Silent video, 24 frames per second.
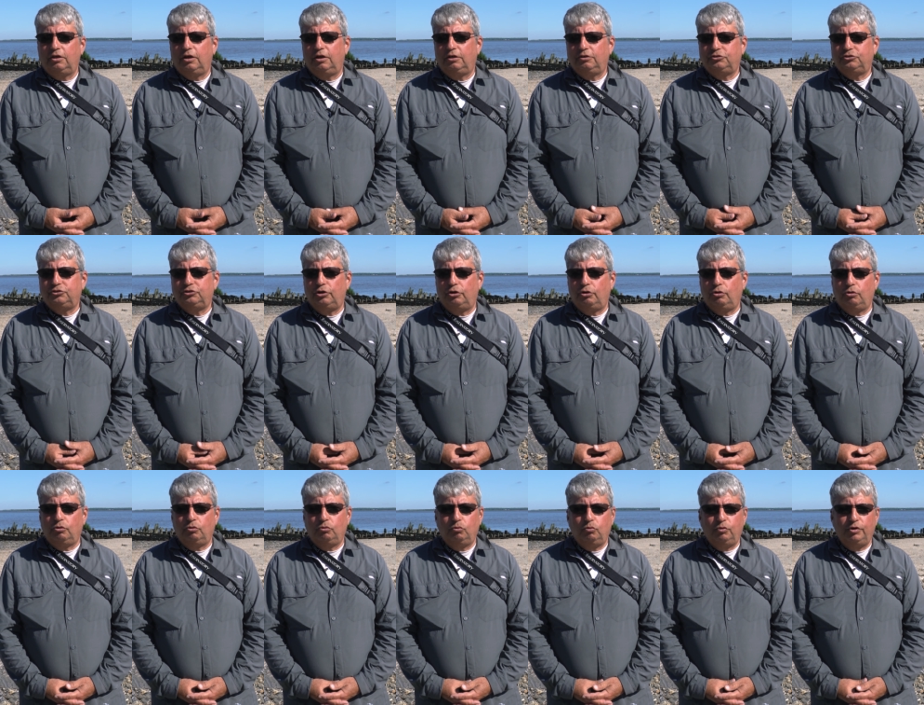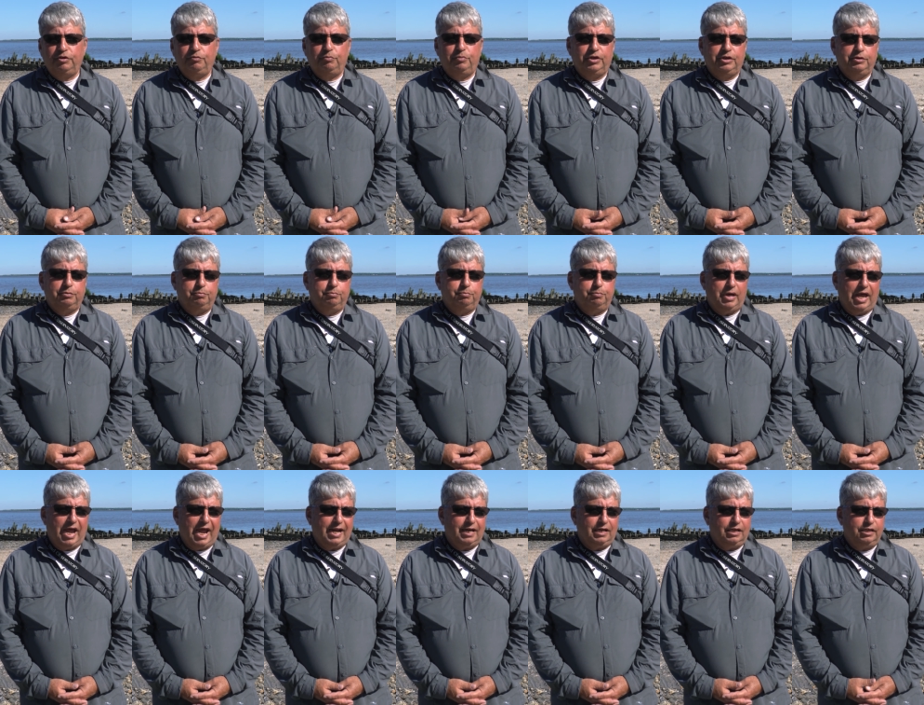And so we've been
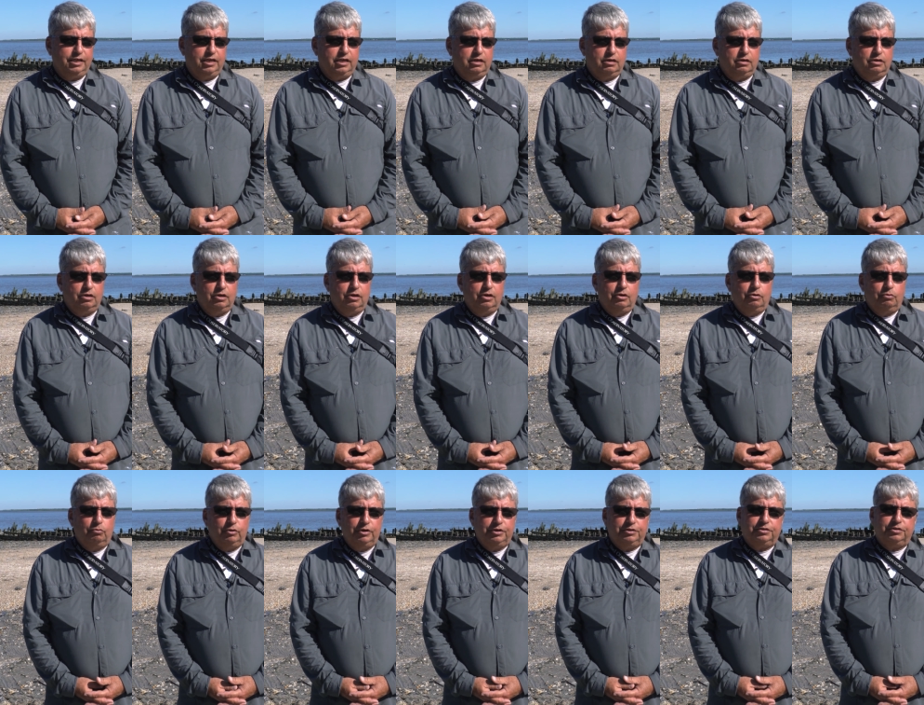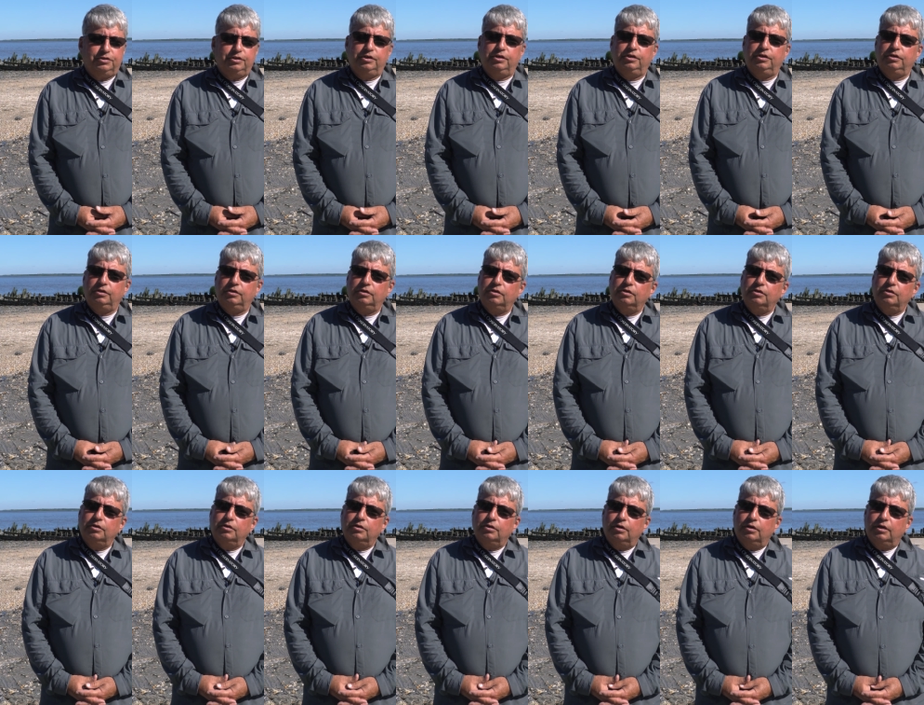battling with the
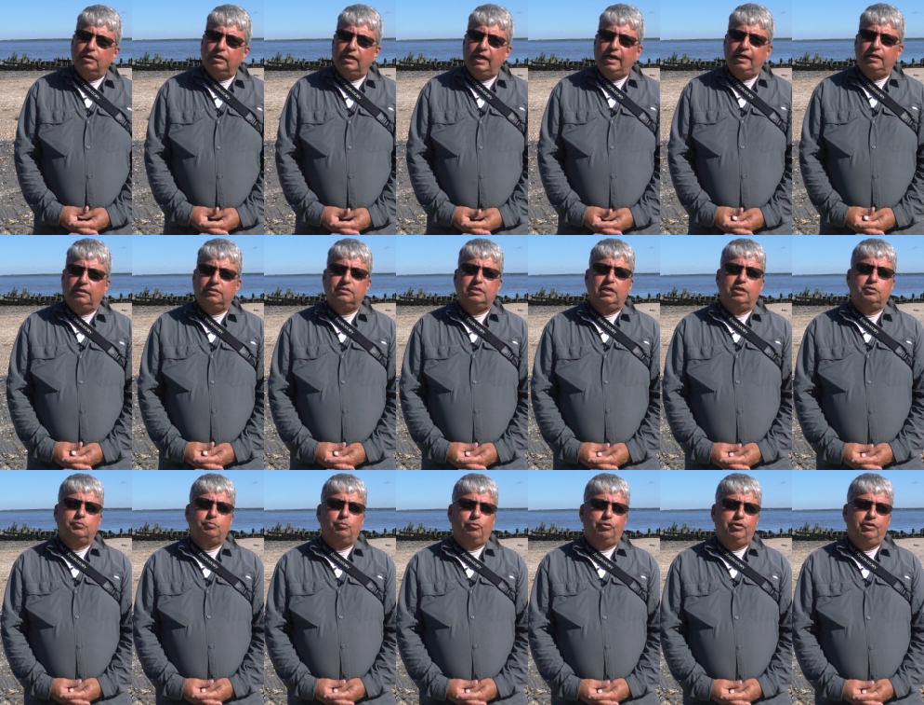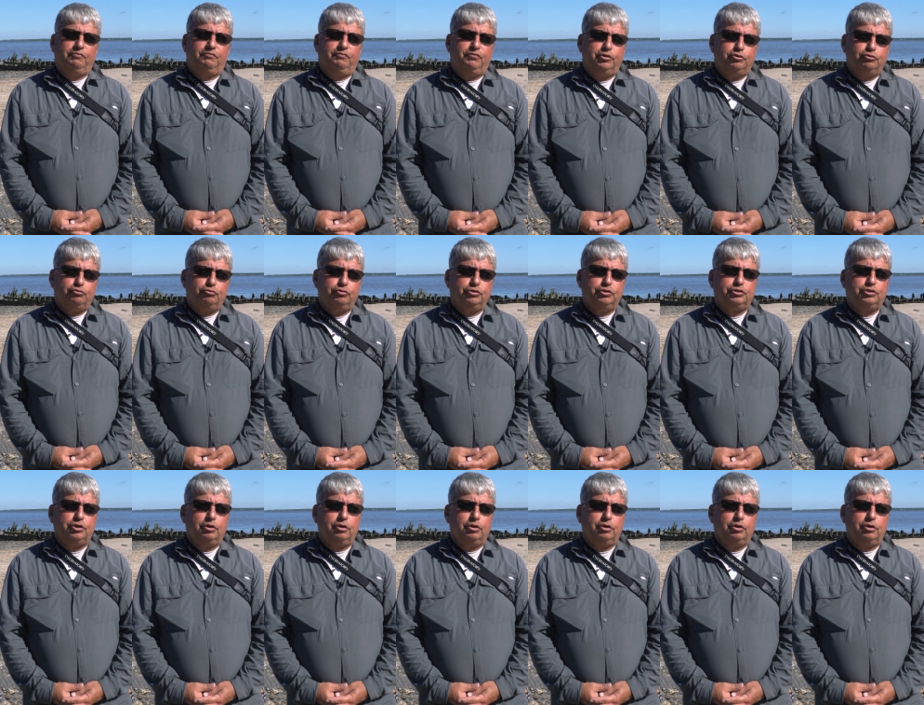Atlantic States Marine Fisheries